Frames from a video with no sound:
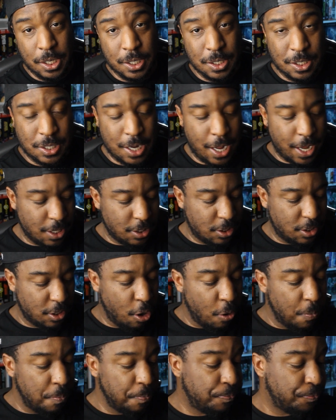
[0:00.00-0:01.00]
inside.
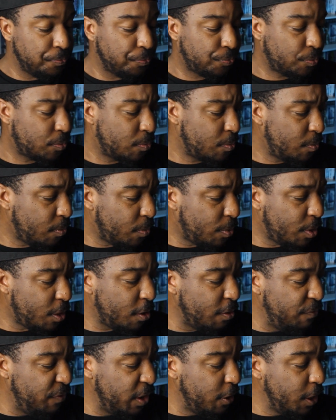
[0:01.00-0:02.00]
So
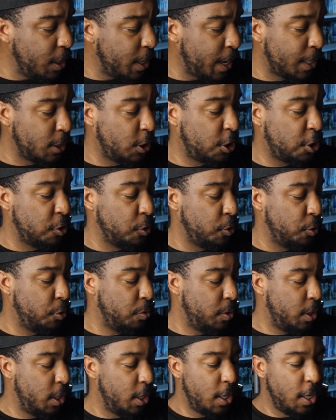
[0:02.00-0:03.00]
very nice shoe.
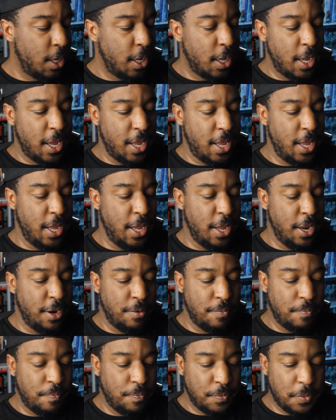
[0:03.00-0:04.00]

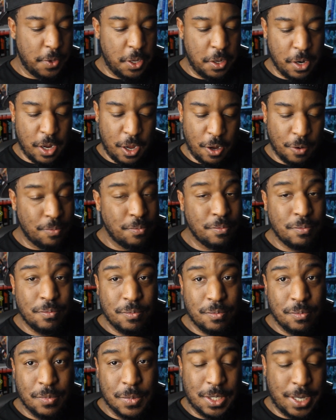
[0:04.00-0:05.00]
And,
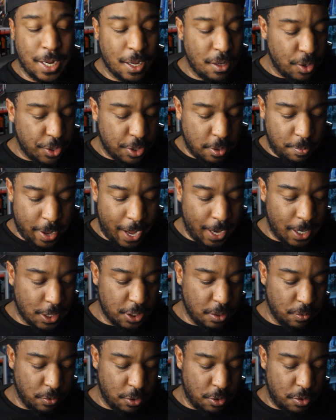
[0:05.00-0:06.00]
let's take a look at the
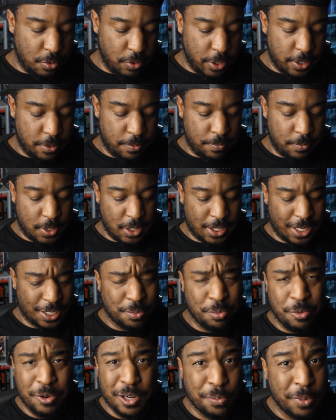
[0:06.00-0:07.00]
packaging real quick, because
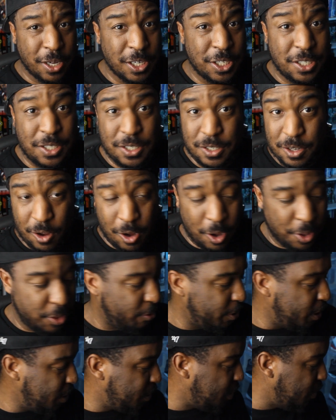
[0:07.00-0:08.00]
that's pretty much all
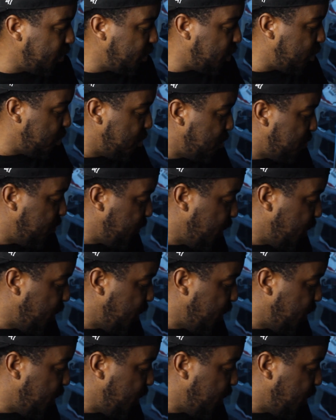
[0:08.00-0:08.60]
there is to the shoe.